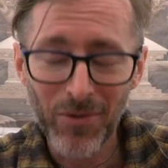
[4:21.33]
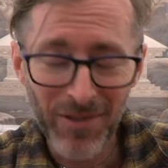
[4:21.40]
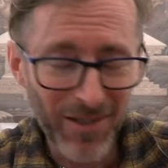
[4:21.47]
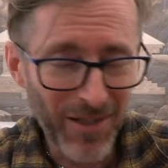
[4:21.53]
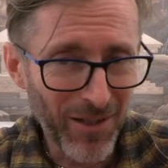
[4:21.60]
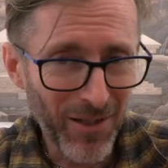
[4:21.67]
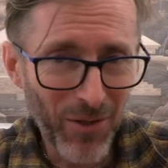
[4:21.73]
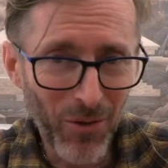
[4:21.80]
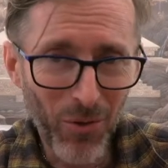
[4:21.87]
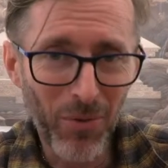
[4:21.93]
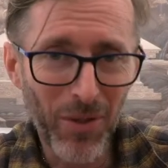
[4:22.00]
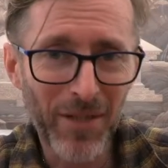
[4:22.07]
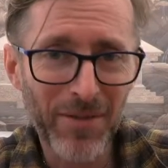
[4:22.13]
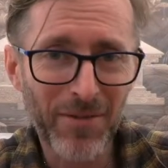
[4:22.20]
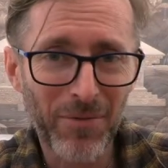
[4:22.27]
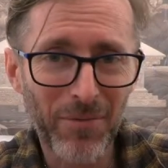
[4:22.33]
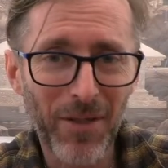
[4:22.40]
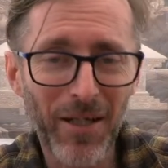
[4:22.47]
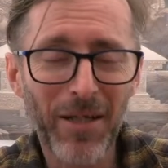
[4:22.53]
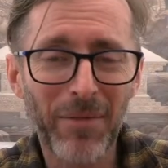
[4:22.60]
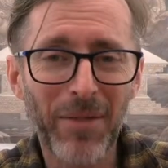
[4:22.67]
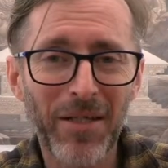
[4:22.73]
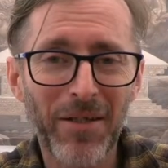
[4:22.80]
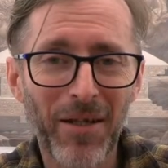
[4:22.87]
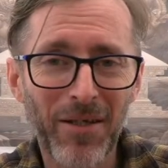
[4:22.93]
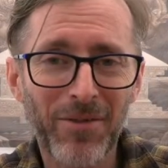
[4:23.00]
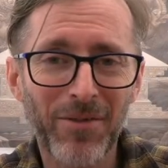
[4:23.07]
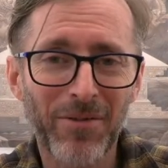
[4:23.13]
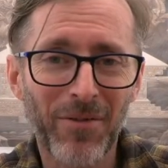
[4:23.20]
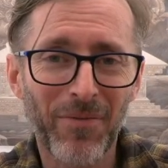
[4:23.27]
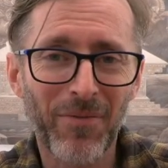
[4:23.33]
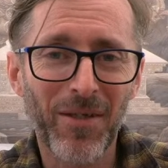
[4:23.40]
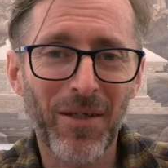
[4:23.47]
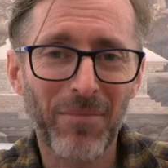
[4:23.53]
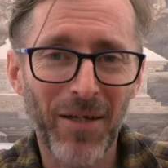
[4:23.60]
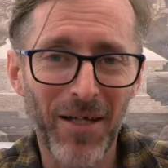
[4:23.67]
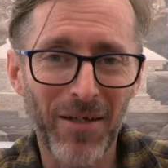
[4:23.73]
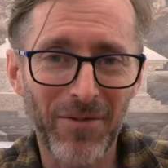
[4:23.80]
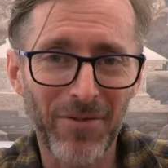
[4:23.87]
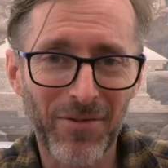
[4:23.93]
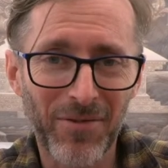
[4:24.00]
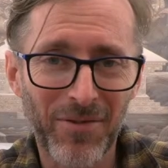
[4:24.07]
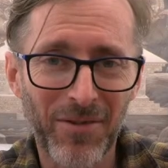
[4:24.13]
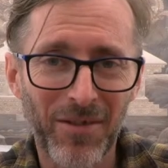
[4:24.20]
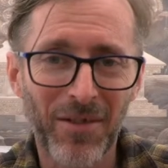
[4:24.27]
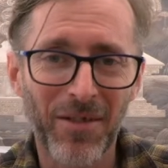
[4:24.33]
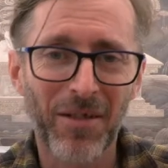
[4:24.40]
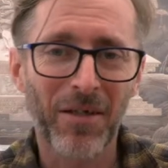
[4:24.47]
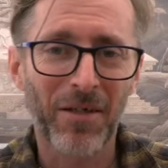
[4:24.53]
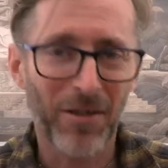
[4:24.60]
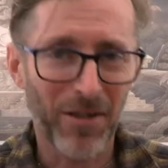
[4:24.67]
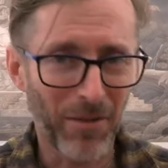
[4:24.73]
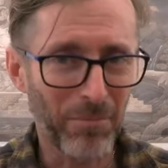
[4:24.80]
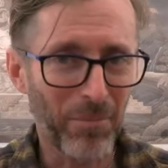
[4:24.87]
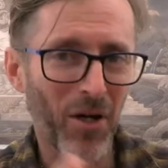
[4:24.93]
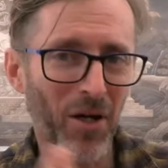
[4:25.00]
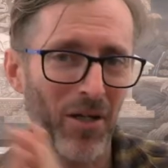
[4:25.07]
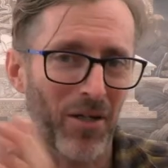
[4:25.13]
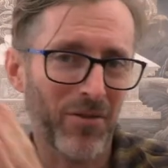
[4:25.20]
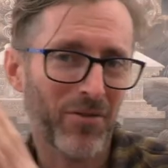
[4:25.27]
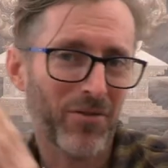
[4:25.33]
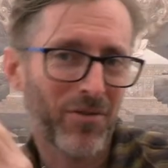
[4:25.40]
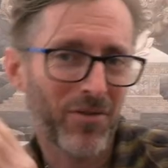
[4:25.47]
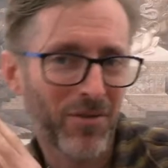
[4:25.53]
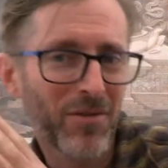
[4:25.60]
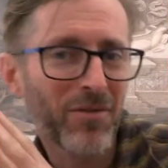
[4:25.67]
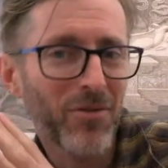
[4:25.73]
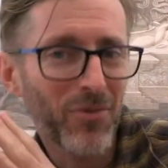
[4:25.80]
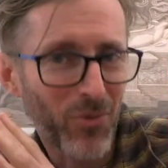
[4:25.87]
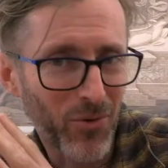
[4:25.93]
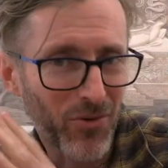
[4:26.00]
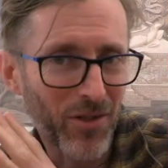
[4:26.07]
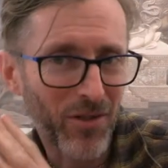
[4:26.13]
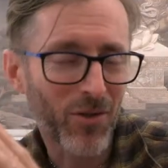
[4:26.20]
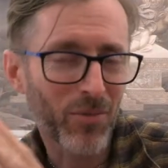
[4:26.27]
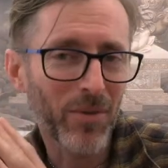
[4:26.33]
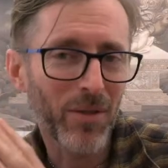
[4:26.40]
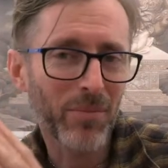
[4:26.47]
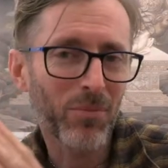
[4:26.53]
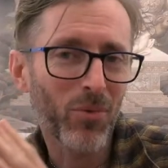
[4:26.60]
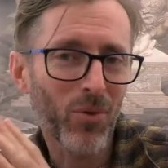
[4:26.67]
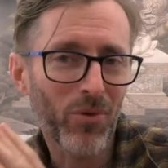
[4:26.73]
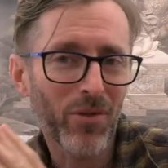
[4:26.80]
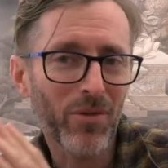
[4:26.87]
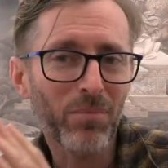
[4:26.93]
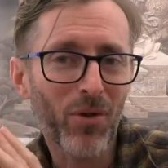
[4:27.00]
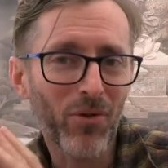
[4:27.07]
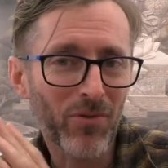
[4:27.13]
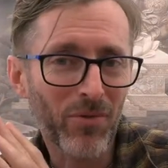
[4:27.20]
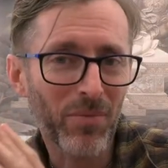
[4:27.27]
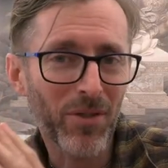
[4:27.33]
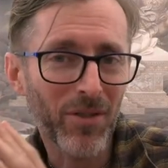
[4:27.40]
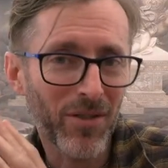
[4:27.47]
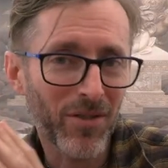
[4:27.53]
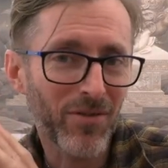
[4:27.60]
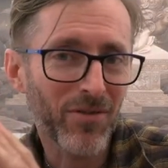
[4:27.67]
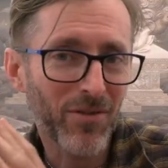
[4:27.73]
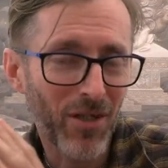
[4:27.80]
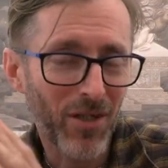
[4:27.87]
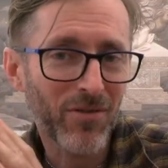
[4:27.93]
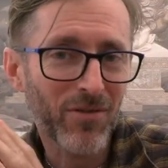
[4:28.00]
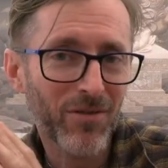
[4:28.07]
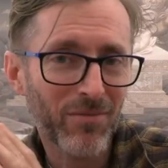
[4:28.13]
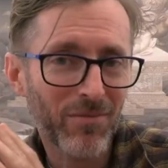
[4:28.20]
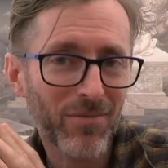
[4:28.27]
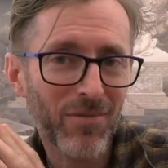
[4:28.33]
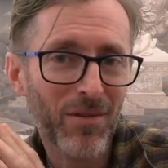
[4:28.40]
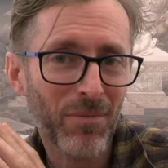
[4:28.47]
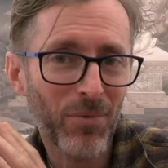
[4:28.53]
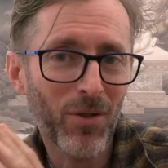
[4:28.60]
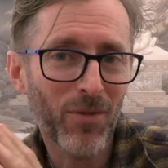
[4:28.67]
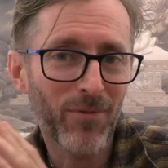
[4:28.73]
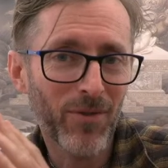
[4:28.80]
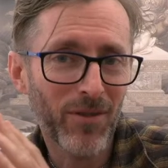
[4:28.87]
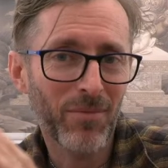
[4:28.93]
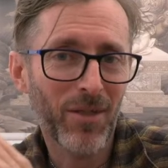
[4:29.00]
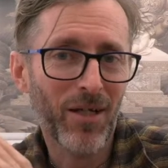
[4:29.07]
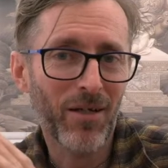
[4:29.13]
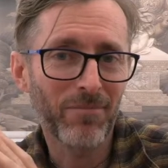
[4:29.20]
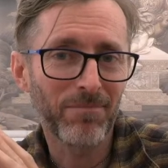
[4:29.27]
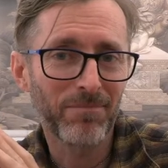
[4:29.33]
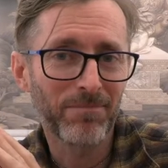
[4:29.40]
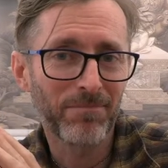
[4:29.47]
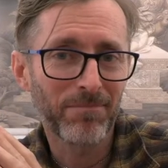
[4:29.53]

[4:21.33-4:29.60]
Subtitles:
nearly always the recommendations of the amounts are biased towards a little bit more than possibly is just the perfect amount.